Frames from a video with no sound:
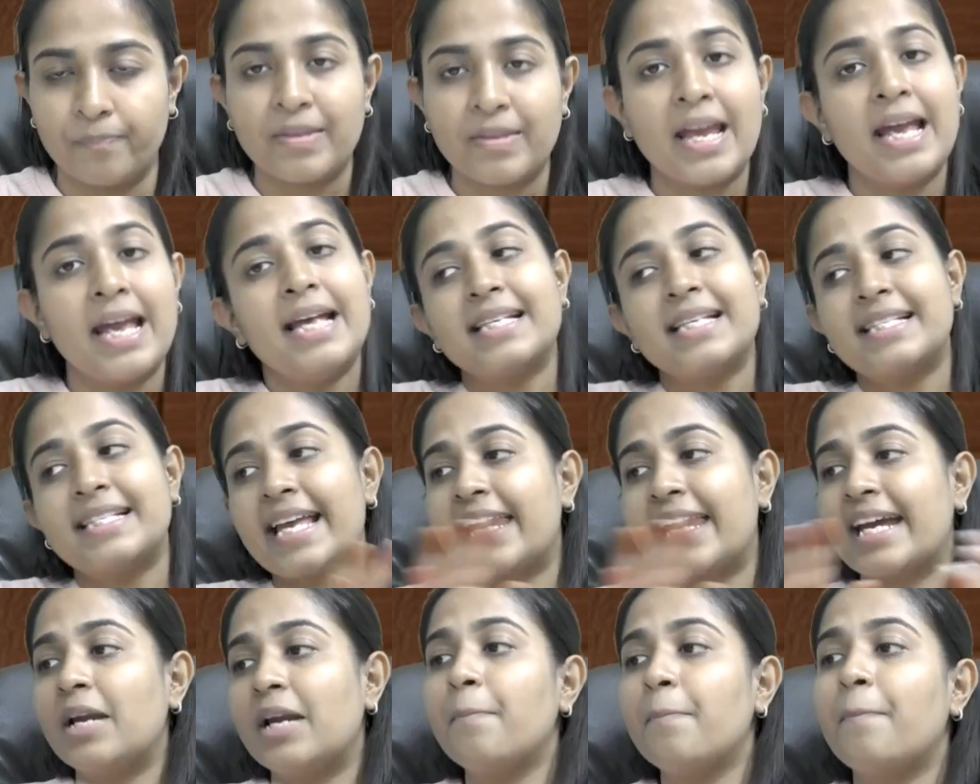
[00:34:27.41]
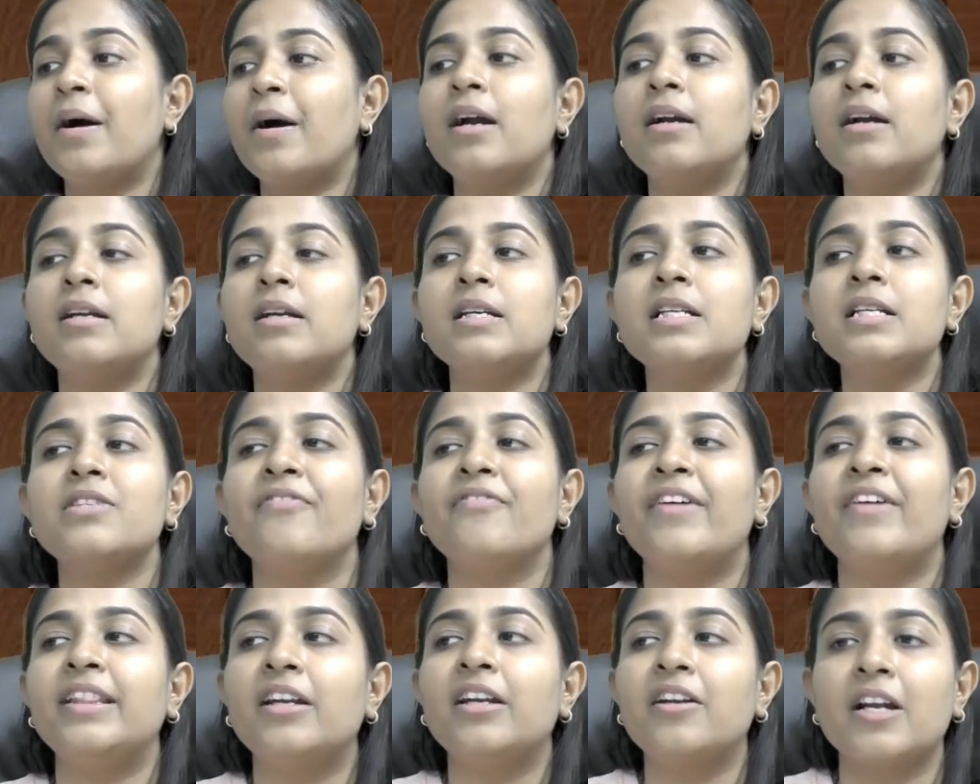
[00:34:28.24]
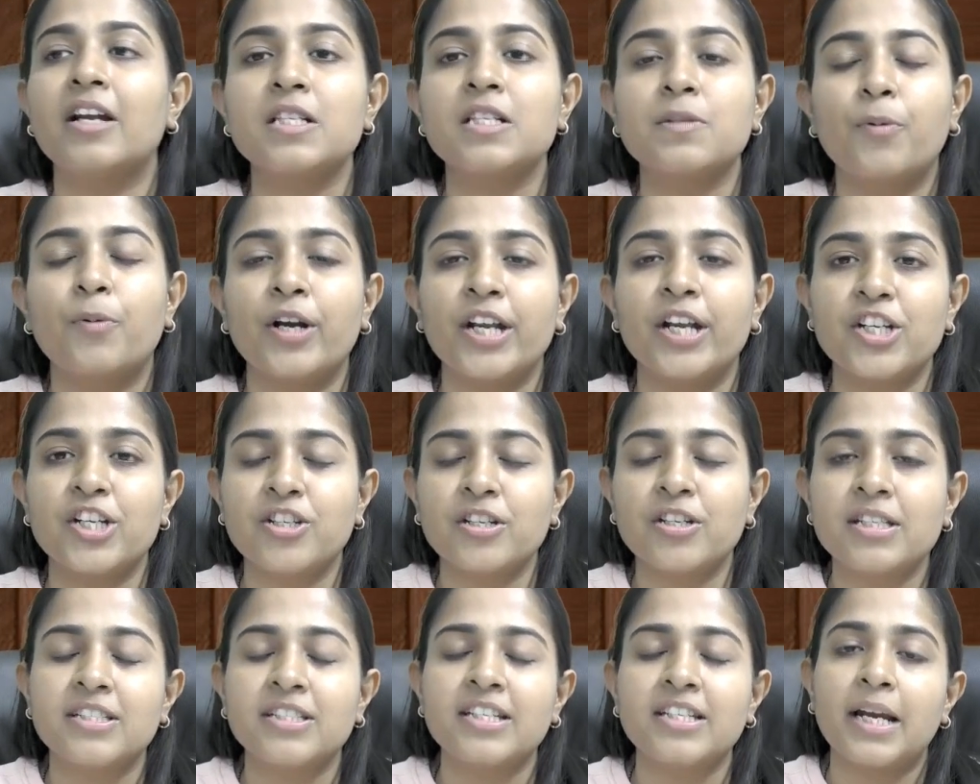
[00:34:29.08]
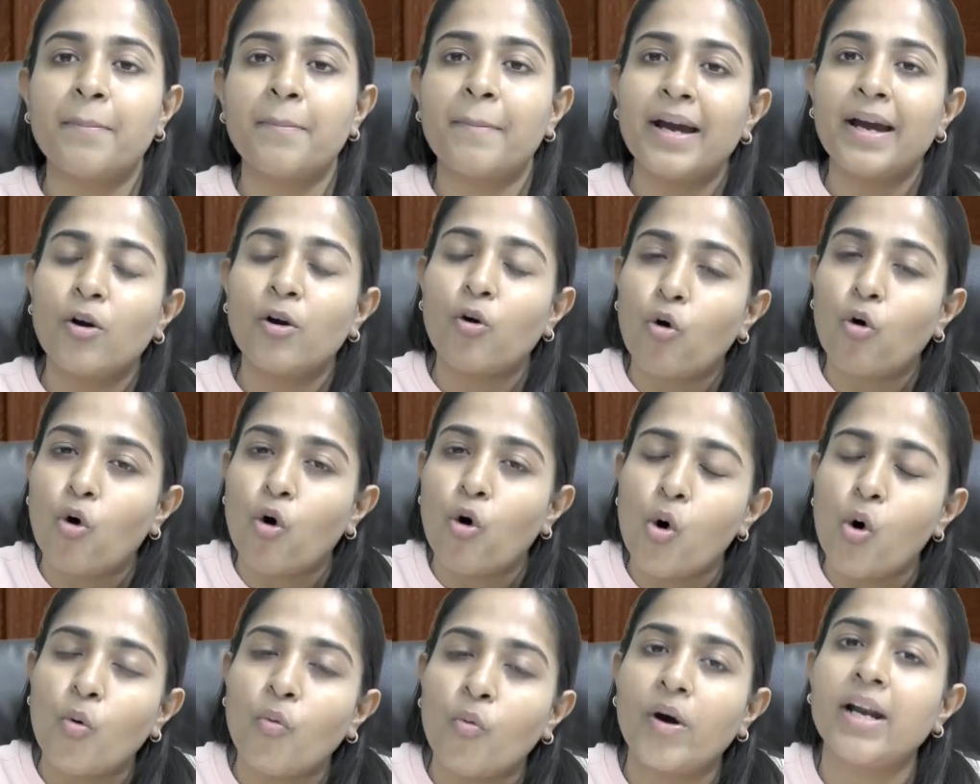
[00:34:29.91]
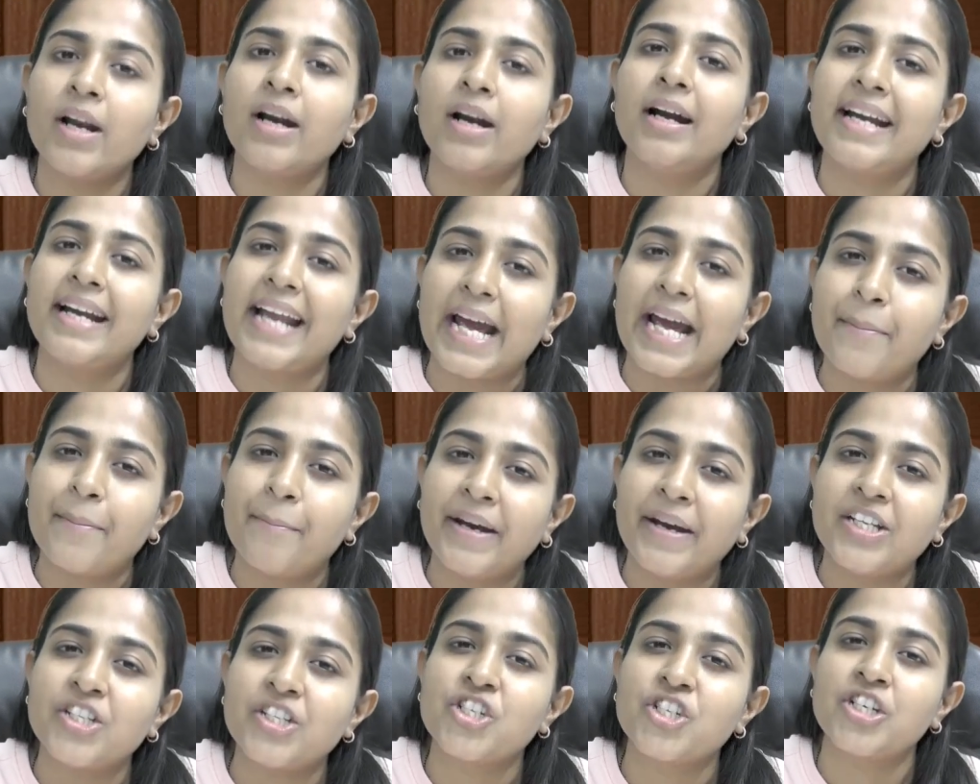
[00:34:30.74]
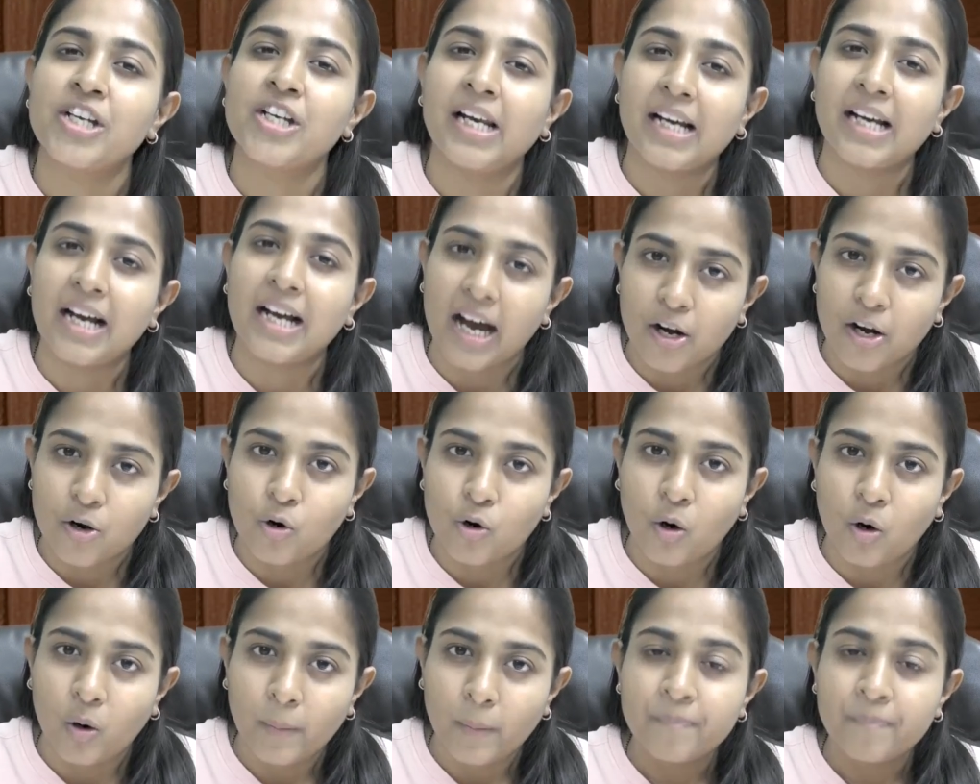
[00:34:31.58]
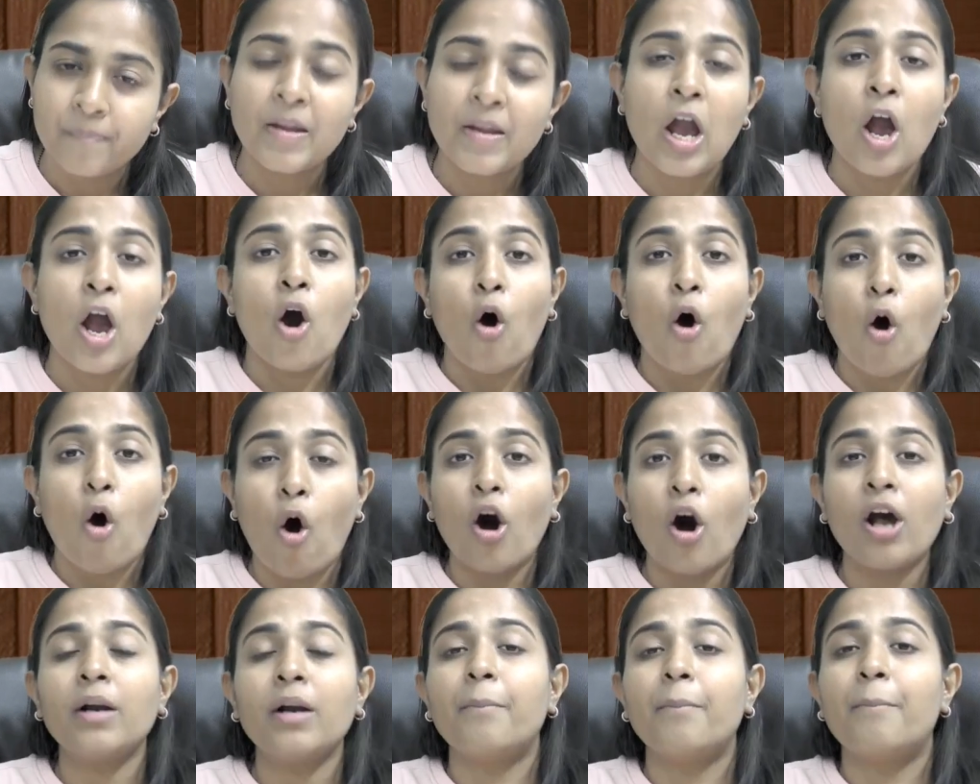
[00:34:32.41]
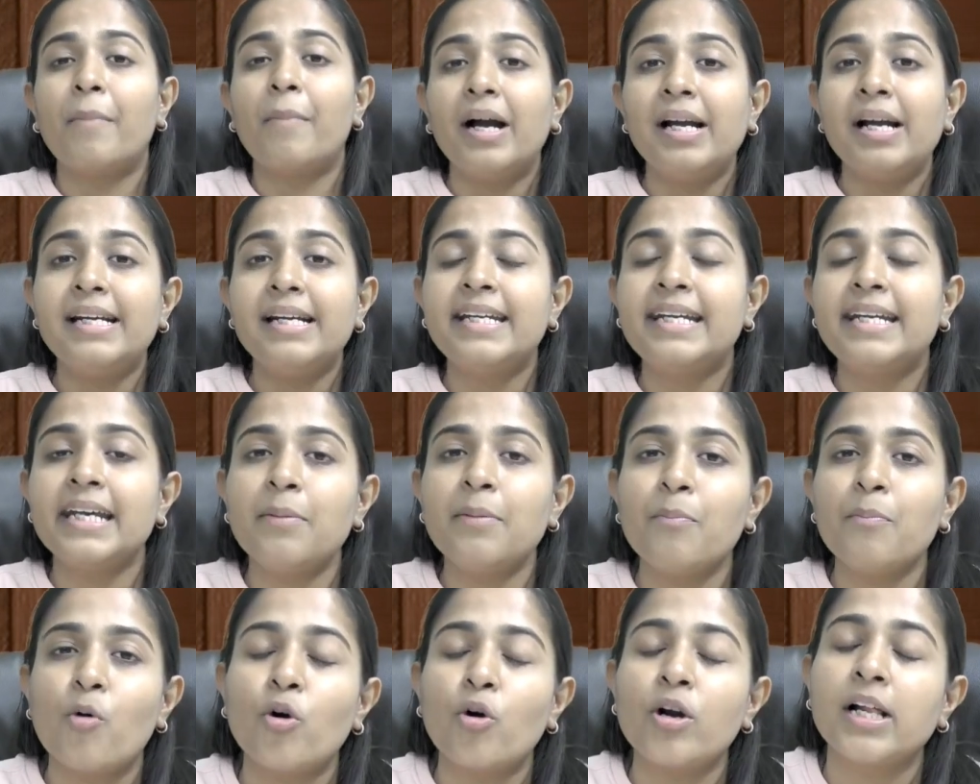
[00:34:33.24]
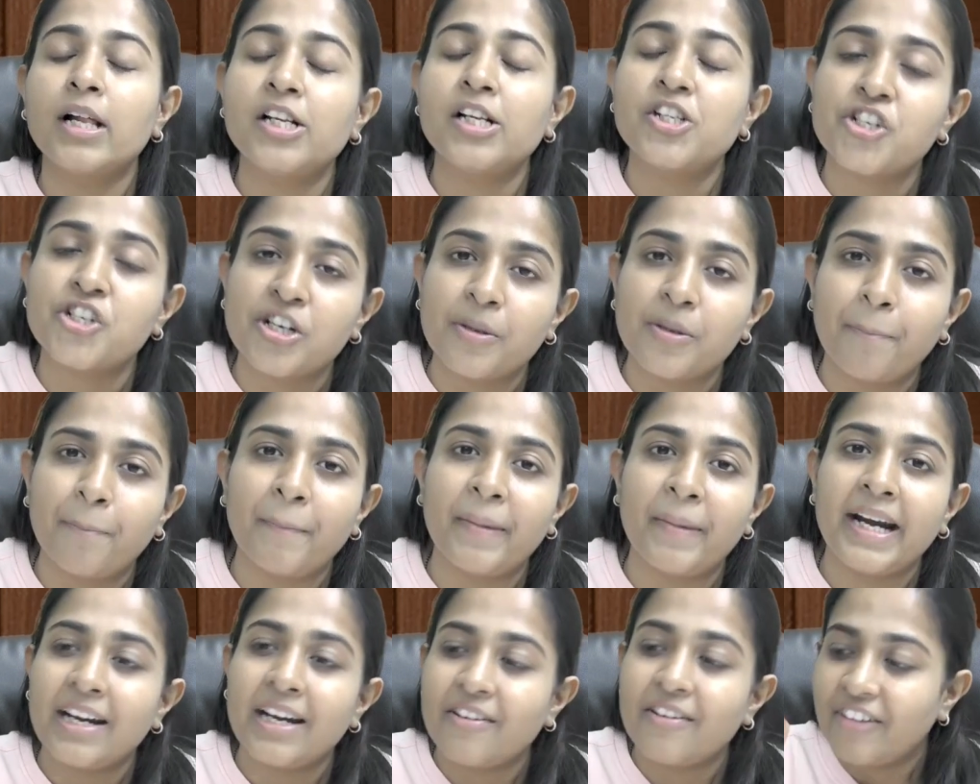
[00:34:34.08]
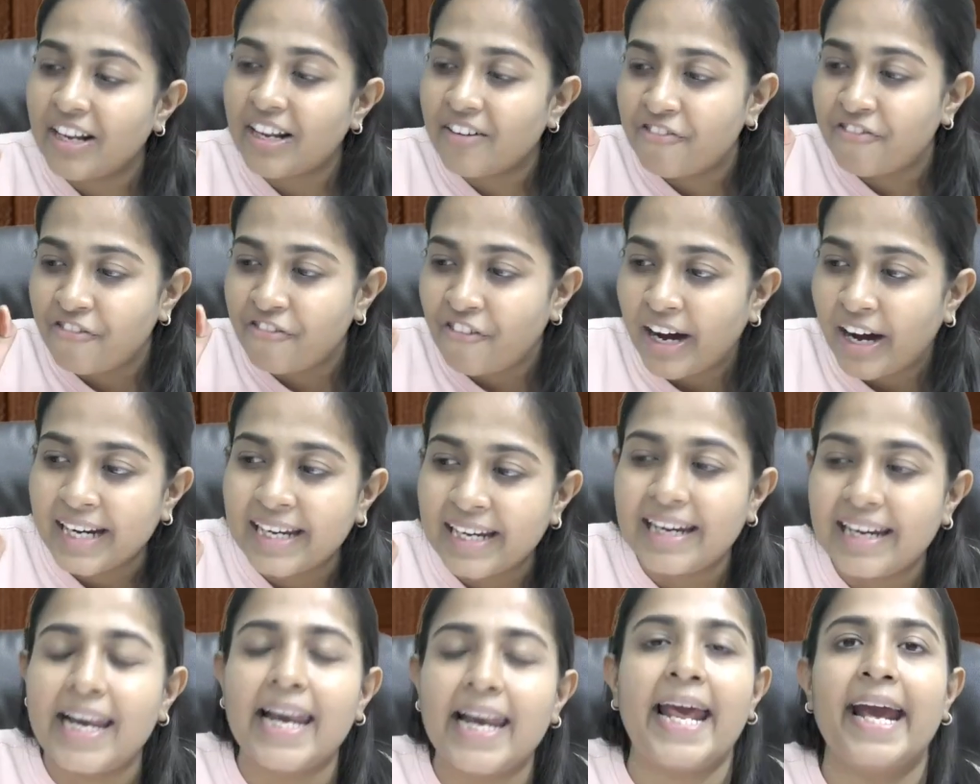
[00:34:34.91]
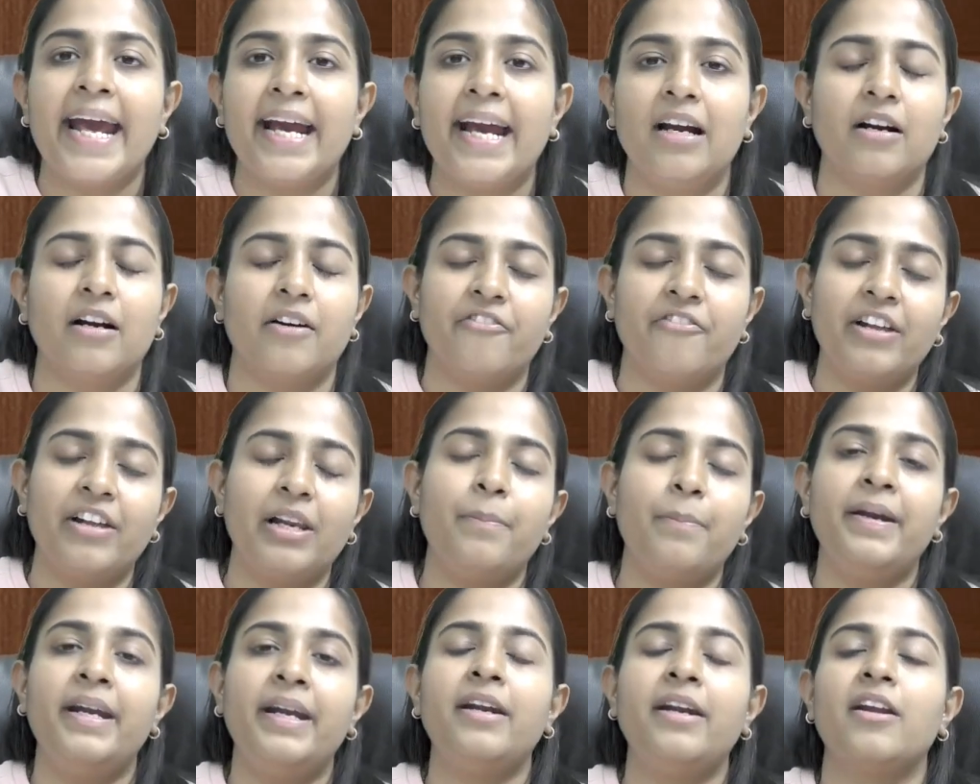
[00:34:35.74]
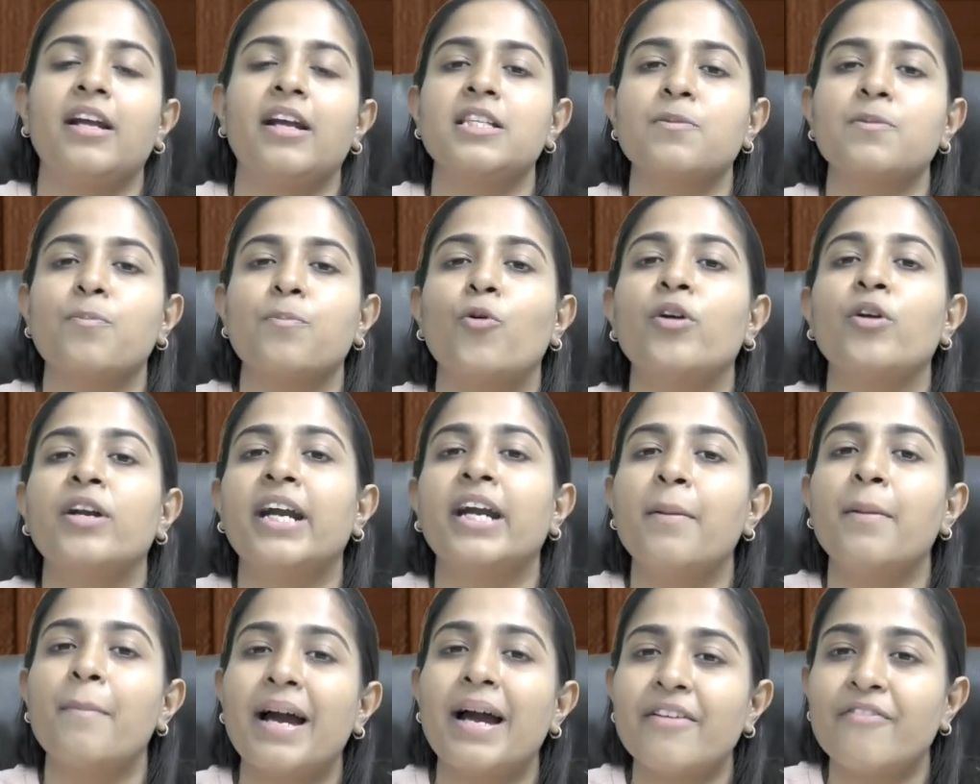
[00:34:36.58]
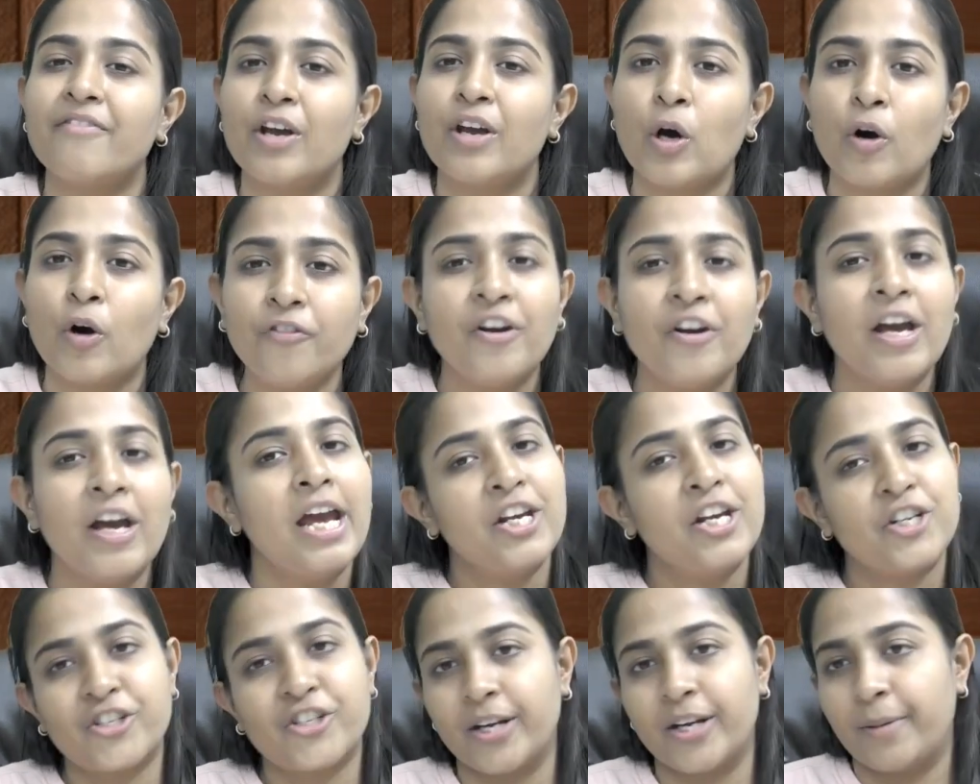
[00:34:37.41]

Second part is when the transportation is done by over-dimensional cargo or multimodal shipment, where one leg will be transported by way of ship.